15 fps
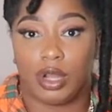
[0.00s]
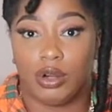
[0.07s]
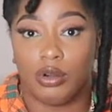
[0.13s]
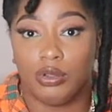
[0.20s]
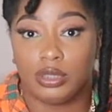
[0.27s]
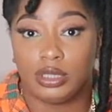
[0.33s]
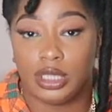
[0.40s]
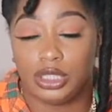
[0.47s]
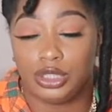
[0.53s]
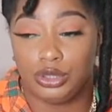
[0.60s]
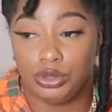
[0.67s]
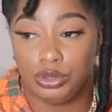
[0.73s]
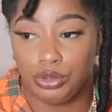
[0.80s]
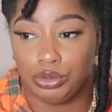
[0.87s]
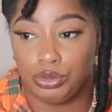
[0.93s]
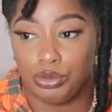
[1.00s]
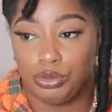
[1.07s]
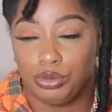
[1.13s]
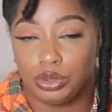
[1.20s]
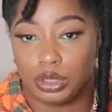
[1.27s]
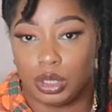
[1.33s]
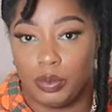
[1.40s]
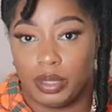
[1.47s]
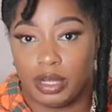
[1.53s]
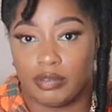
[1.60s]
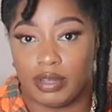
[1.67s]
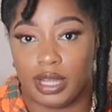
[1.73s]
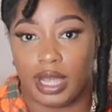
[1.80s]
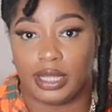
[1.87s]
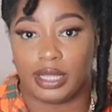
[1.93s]
codes that you use or
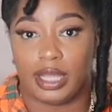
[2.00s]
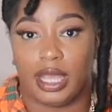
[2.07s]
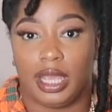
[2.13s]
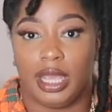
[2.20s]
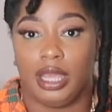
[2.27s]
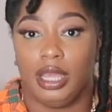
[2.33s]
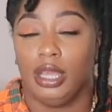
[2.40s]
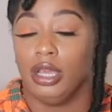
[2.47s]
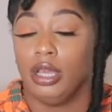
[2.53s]
whatever like that,